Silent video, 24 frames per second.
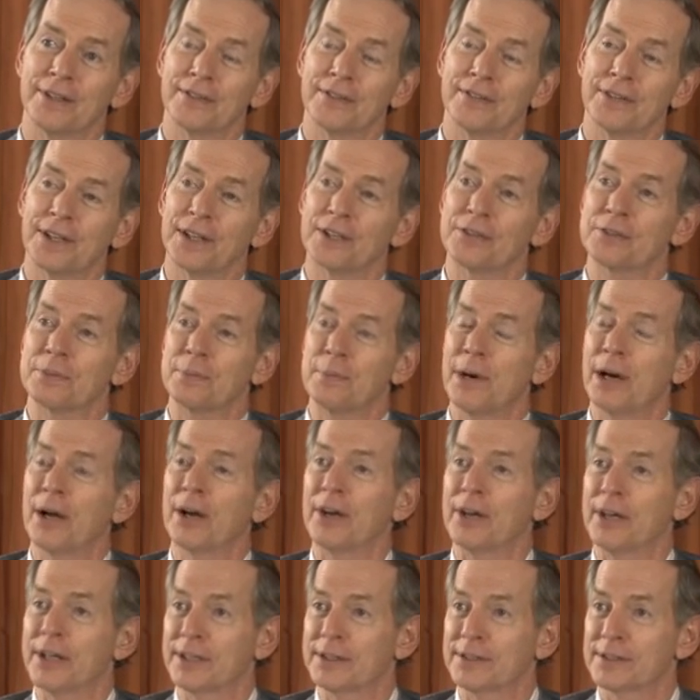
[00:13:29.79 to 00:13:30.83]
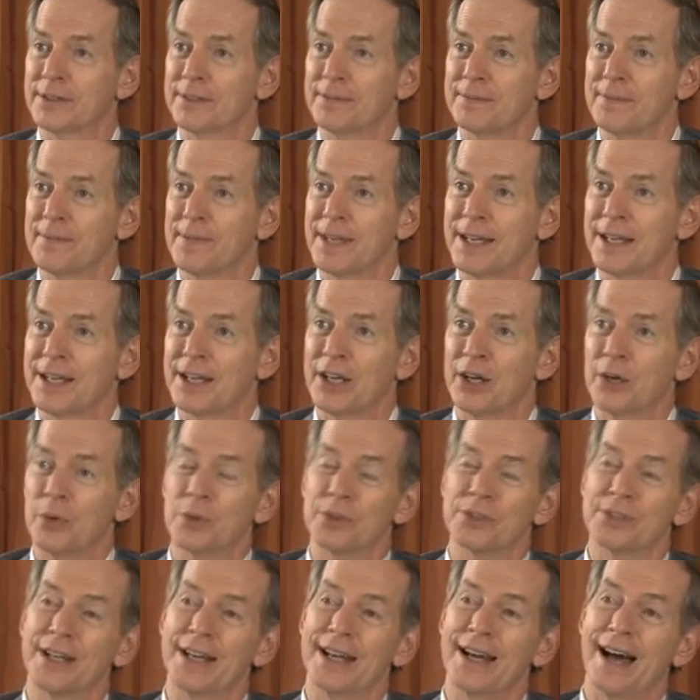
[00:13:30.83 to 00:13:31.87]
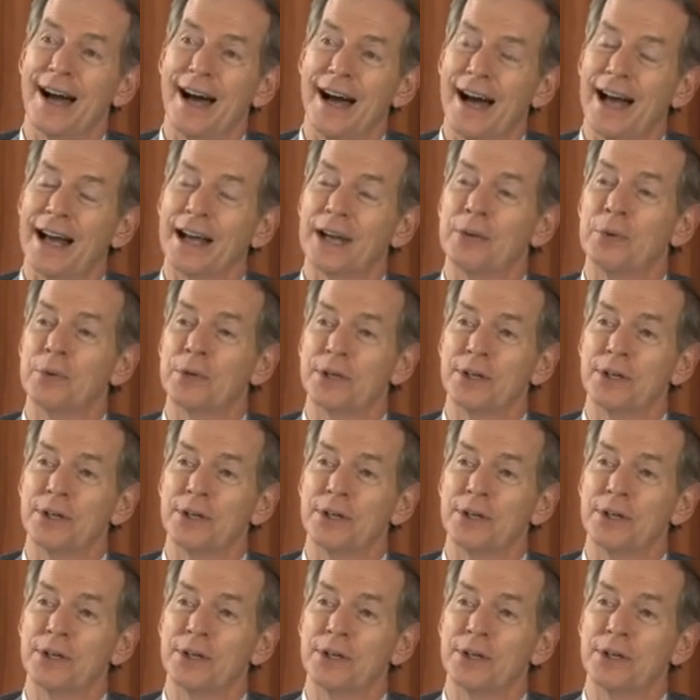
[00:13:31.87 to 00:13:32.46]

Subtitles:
Phyllis Mullenix, who was a highly